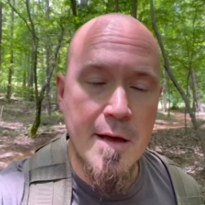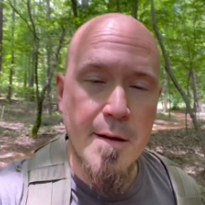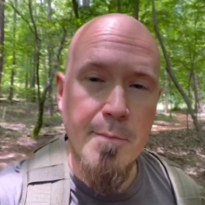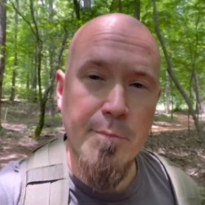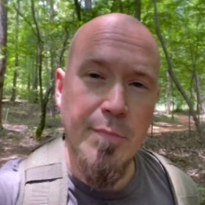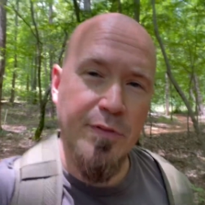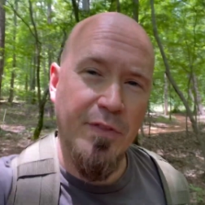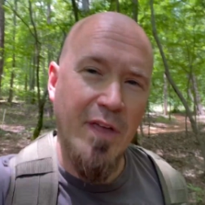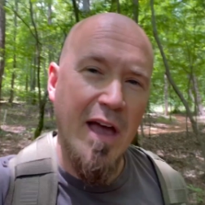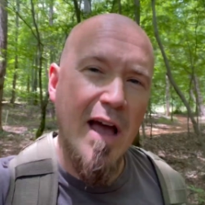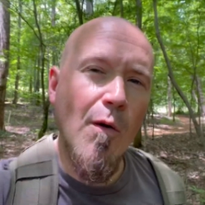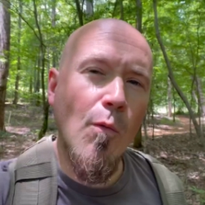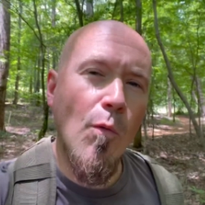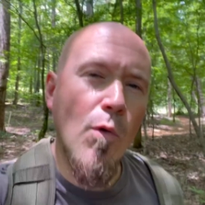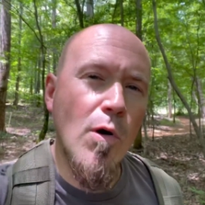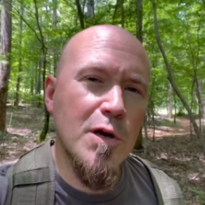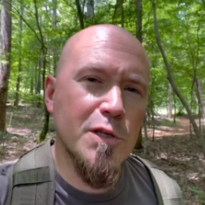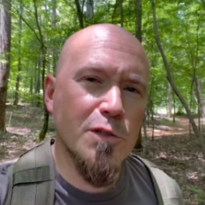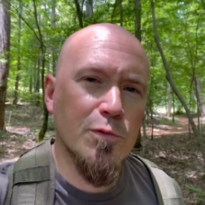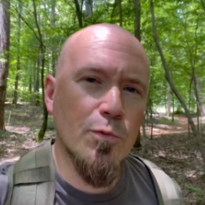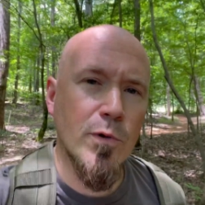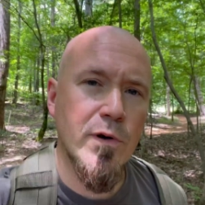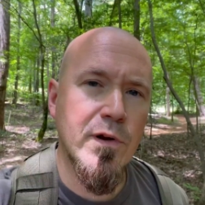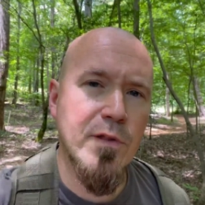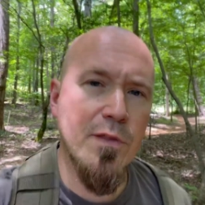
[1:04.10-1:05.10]
but that
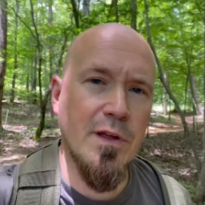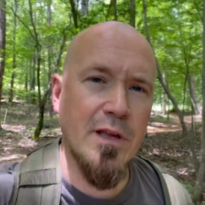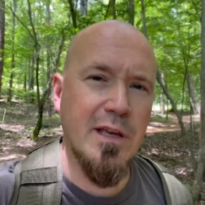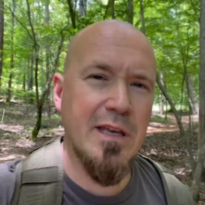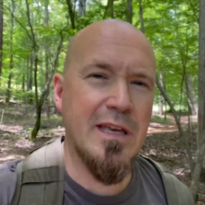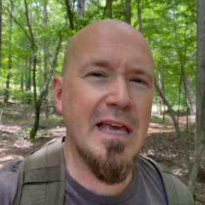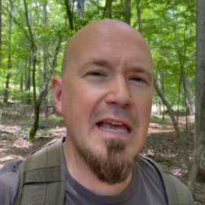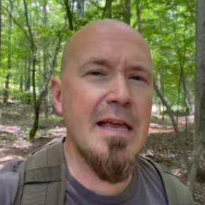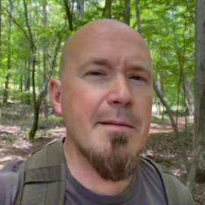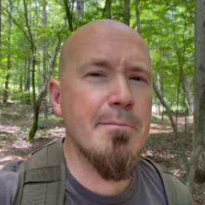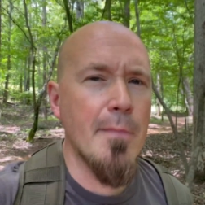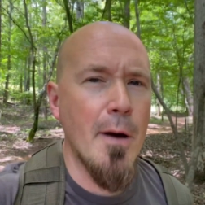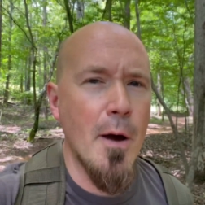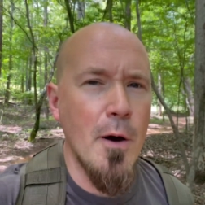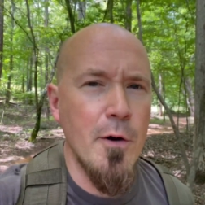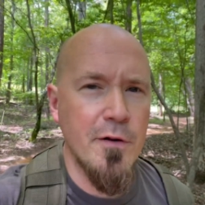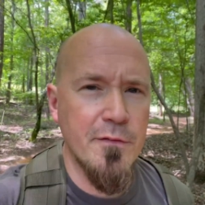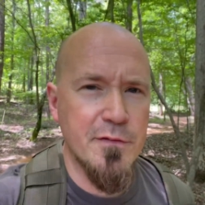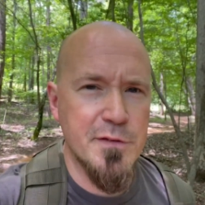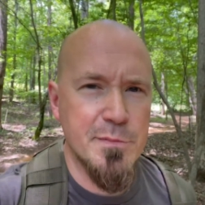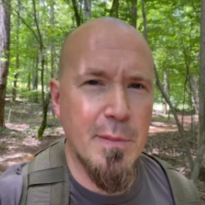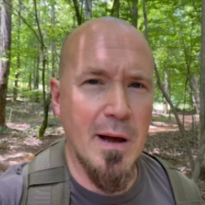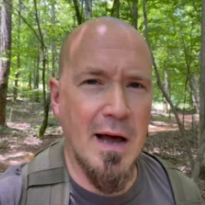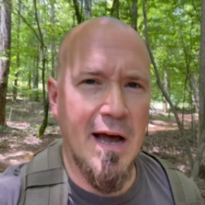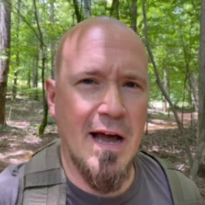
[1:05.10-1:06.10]
was one of the key
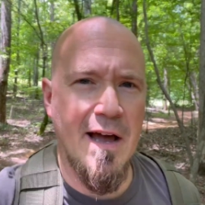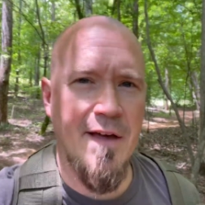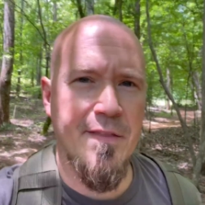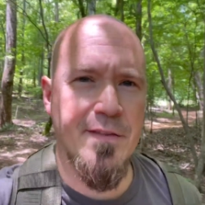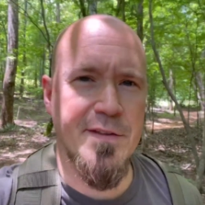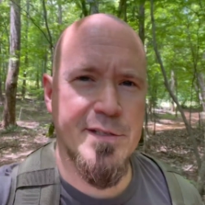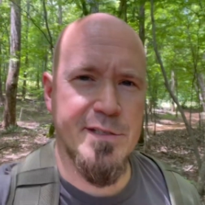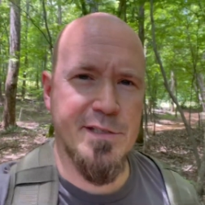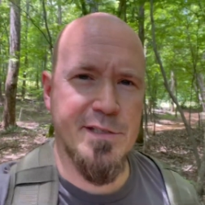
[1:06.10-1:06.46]
motives behind this